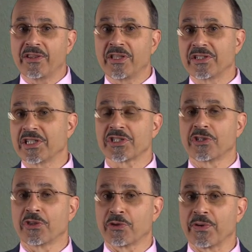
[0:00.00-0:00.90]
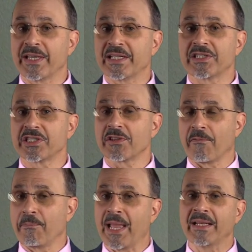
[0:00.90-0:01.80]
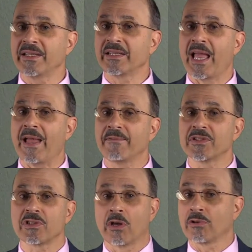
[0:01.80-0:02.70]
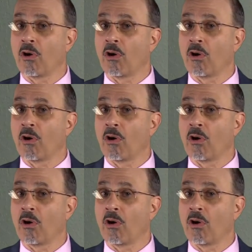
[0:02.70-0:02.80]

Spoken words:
the additional 3 inches of painted canvas on